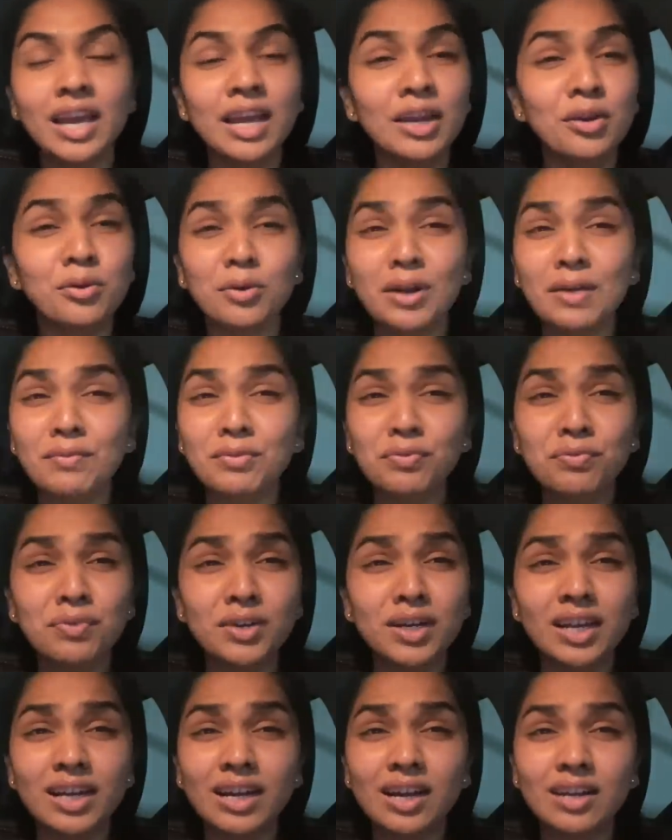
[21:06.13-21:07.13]
You don't have to feed
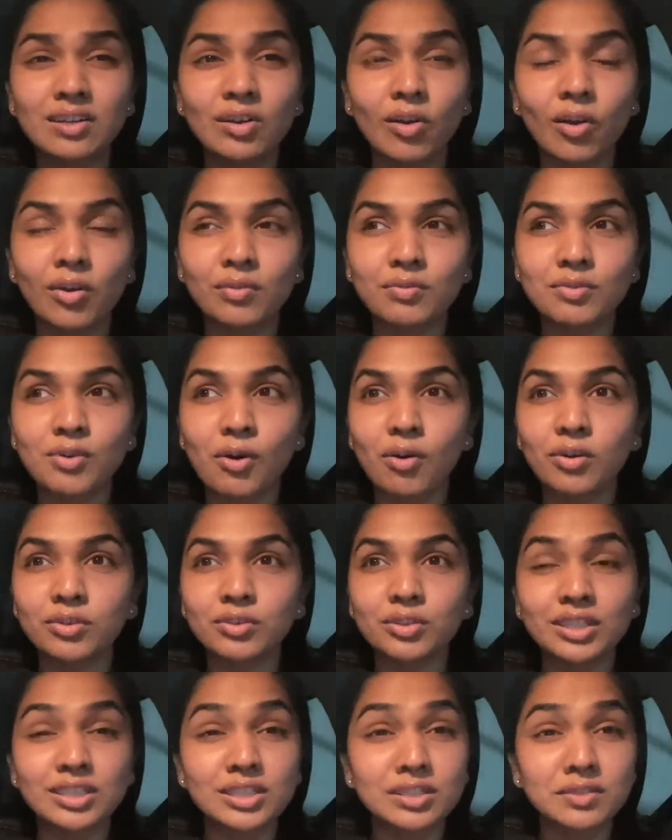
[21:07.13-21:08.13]
like a lot of dogs. You
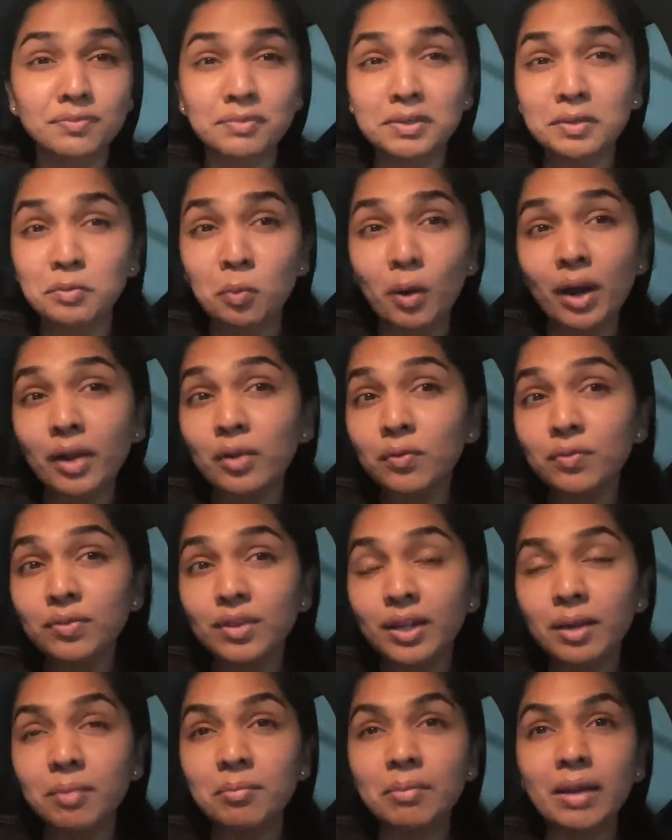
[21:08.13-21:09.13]
can just feed one of them,